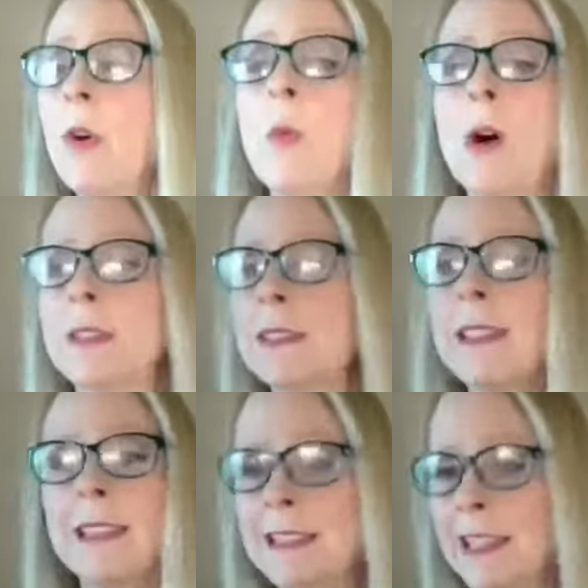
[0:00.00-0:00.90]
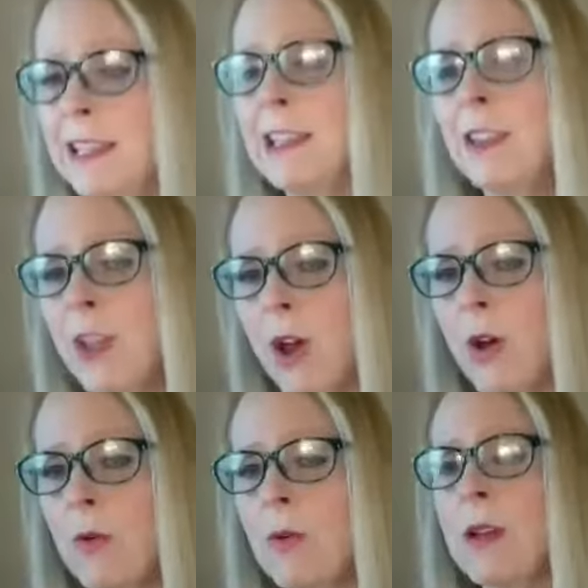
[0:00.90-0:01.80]
ones that didn't
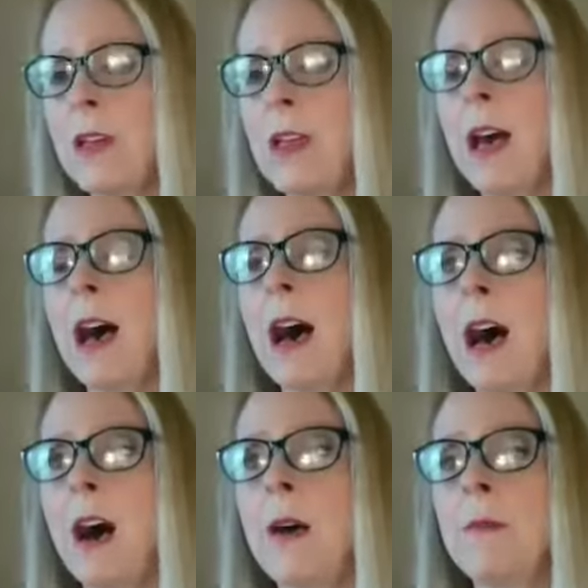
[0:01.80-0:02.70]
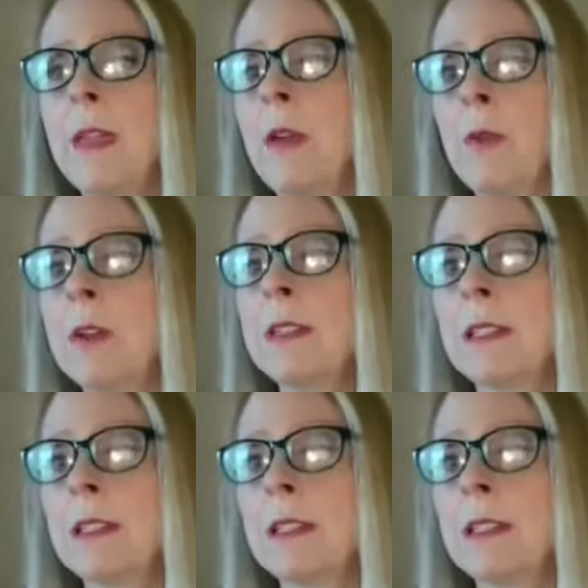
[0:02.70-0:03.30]
know, it was a